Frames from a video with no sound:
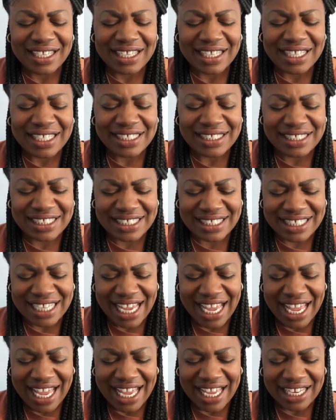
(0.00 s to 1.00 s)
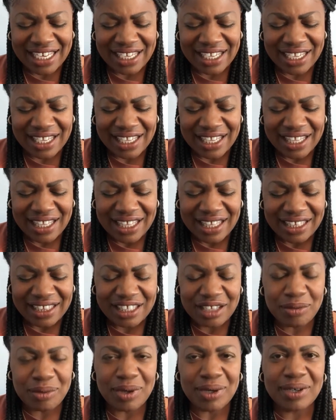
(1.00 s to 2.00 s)
Instead,
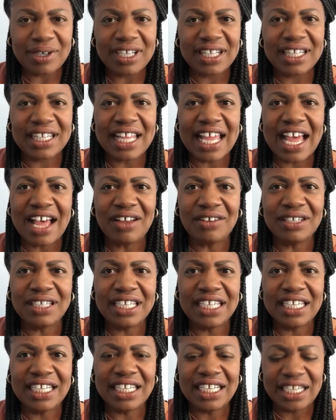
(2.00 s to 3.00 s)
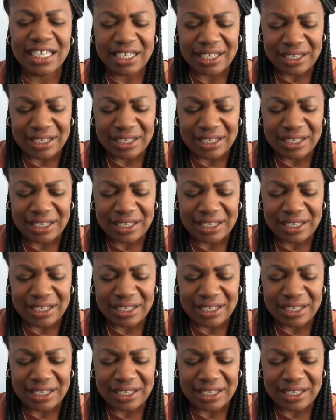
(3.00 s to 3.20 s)
there were cloudy,